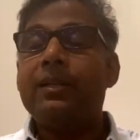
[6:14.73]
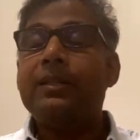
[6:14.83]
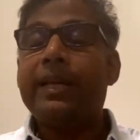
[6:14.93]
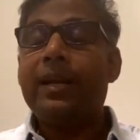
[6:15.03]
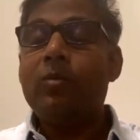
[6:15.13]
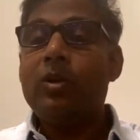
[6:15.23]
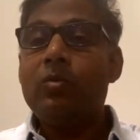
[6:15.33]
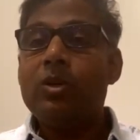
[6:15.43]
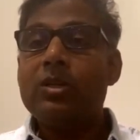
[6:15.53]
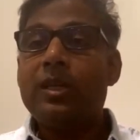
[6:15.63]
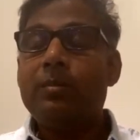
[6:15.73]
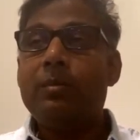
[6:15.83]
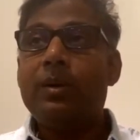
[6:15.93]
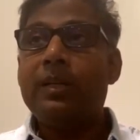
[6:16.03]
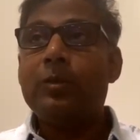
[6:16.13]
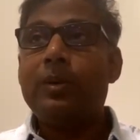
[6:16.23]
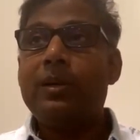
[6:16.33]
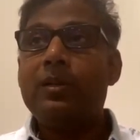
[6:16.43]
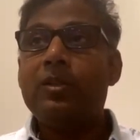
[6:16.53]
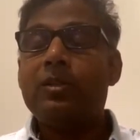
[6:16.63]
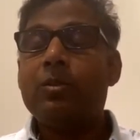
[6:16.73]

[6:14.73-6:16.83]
The second one was team member experience.